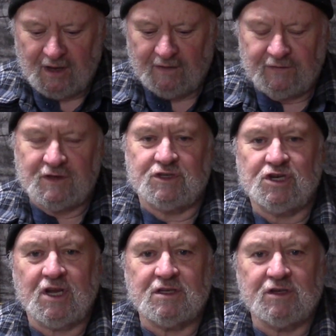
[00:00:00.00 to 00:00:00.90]
of these
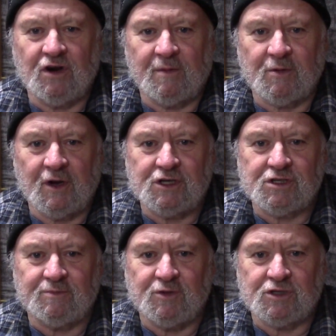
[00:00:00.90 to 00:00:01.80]
chains in
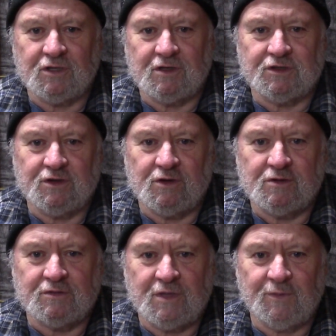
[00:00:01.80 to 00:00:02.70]
operation, push a little
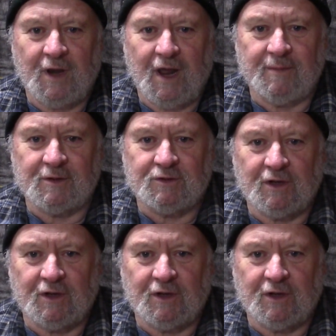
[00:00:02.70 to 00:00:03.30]
snow, see what happens.